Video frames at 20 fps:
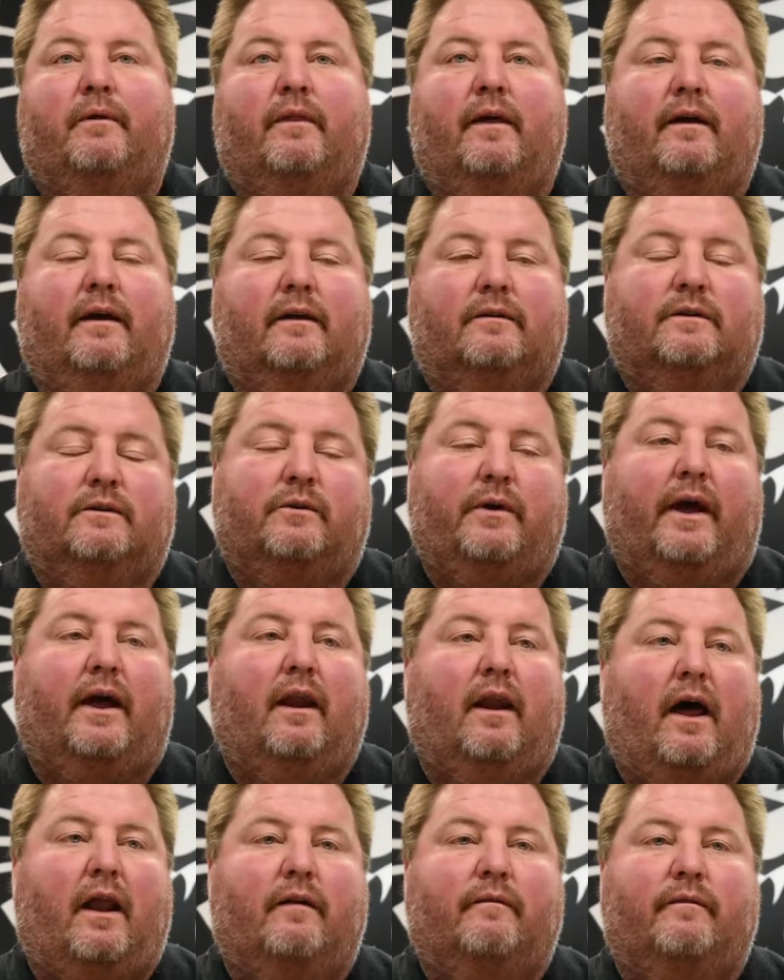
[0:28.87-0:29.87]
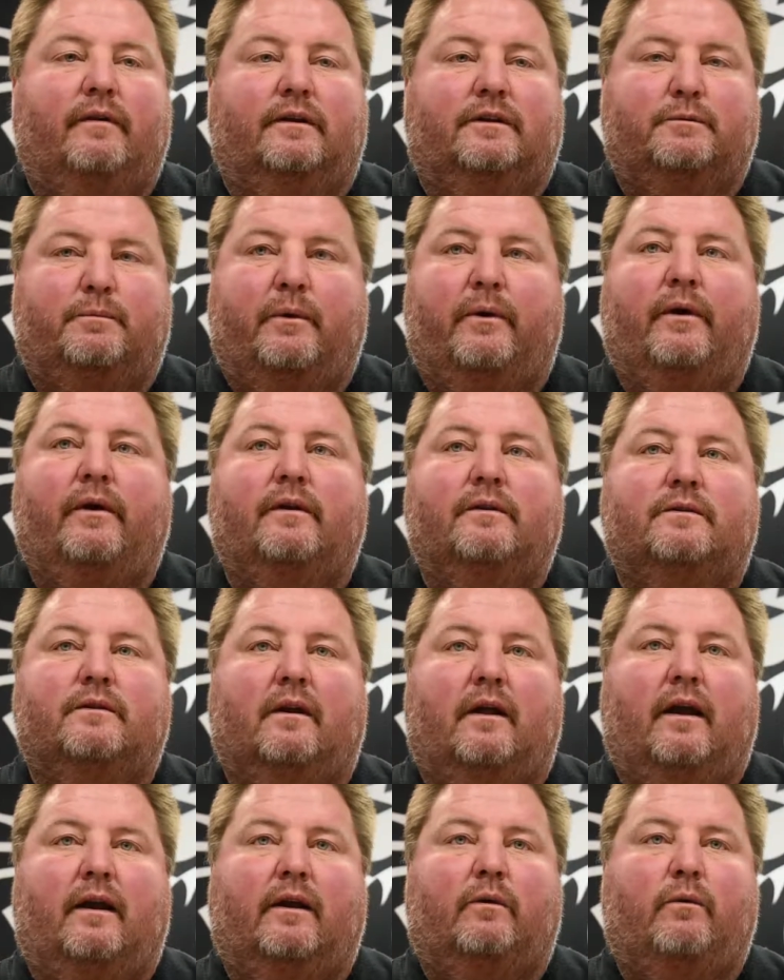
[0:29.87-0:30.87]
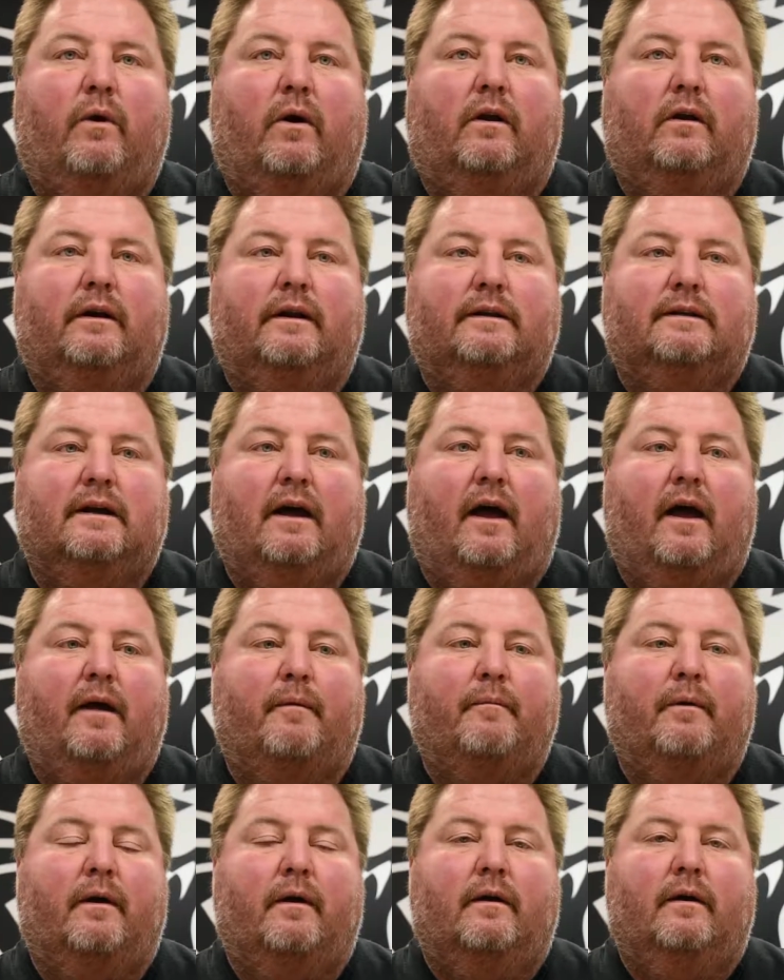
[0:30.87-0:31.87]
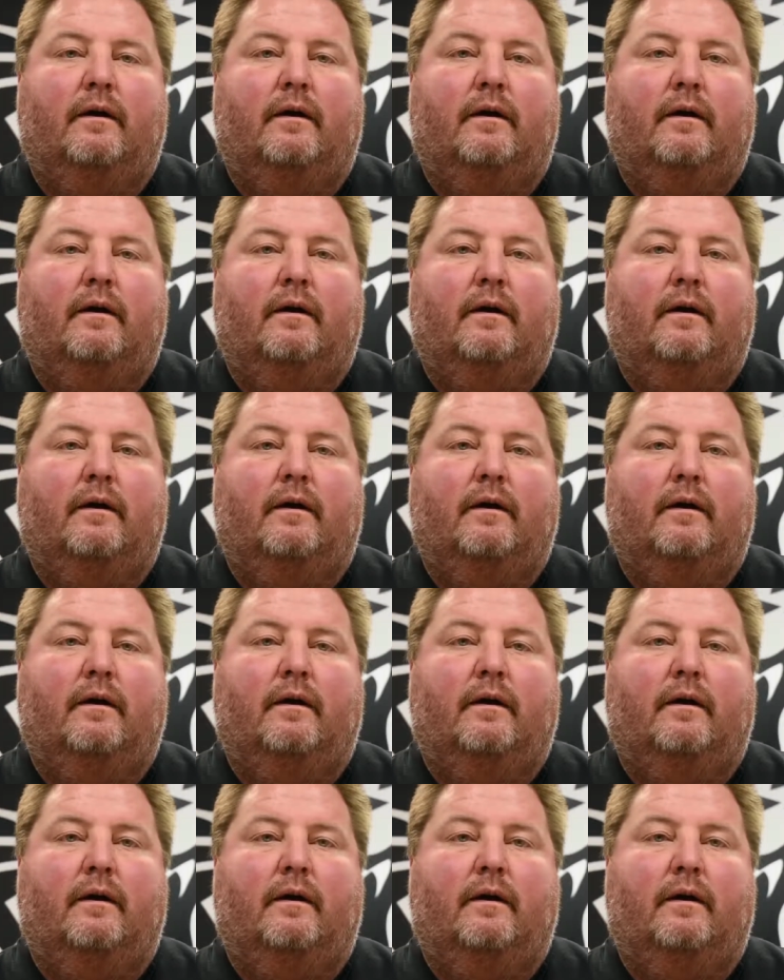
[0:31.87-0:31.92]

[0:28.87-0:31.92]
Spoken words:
and they got a lot of experience and a lot of quality time.